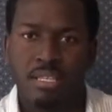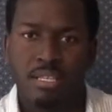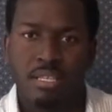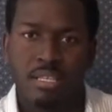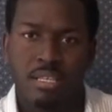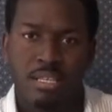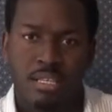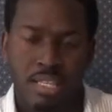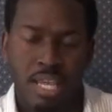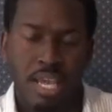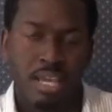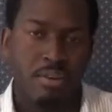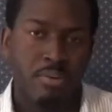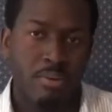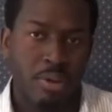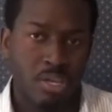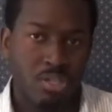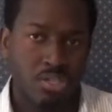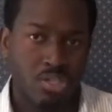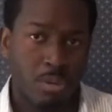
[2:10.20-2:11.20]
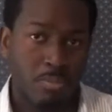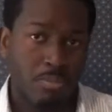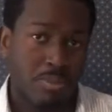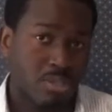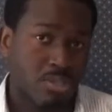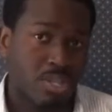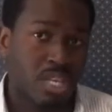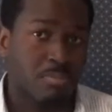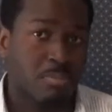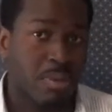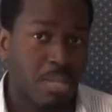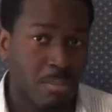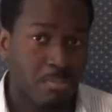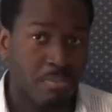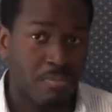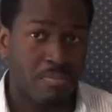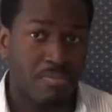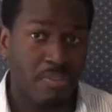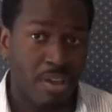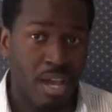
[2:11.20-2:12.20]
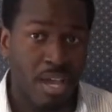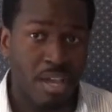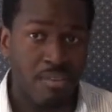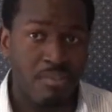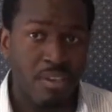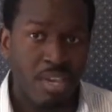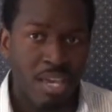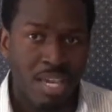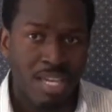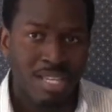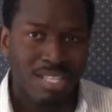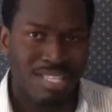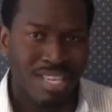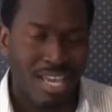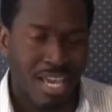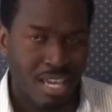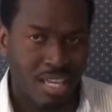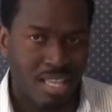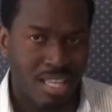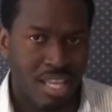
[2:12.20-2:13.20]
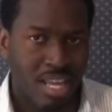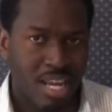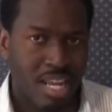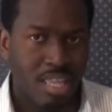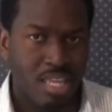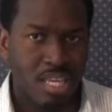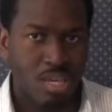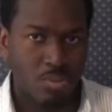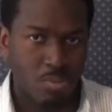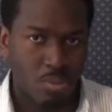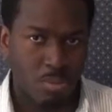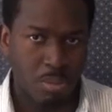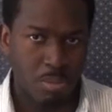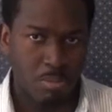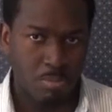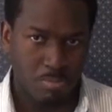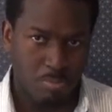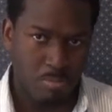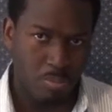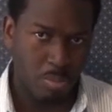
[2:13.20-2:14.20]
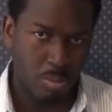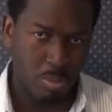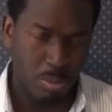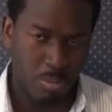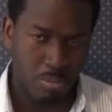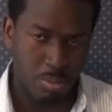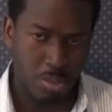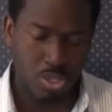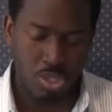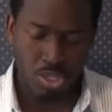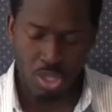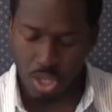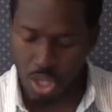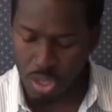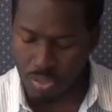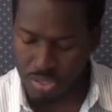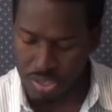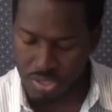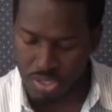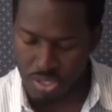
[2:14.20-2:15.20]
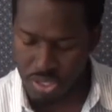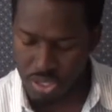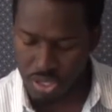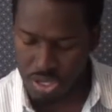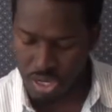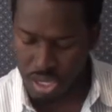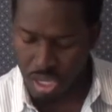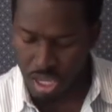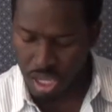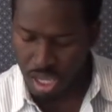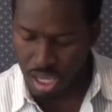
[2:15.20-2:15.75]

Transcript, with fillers: that crazy jump. So that's my number five tech that I think will be will be pushing a lot this year.